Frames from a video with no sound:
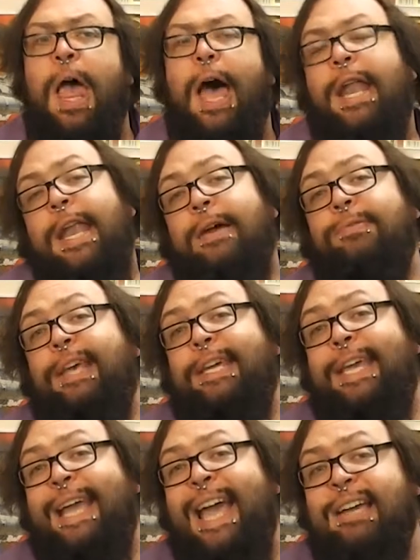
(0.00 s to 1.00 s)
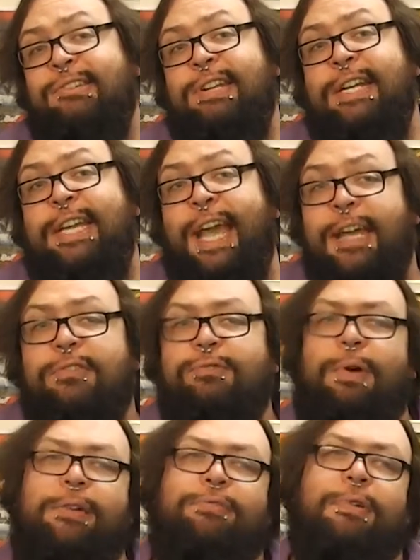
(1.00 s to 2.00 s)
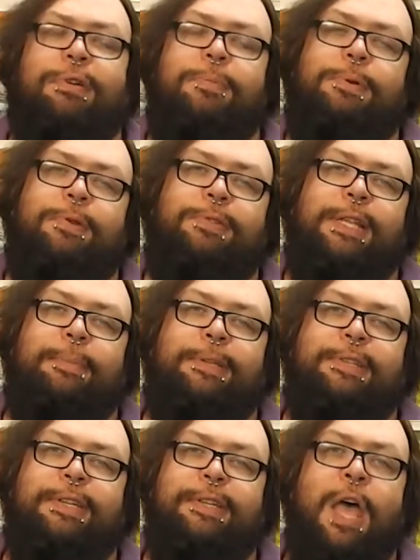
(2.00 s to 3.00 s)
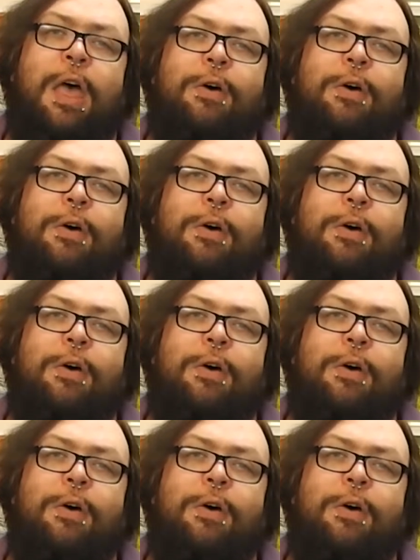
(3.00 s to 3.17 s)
are now taking action against Retro Computer Limited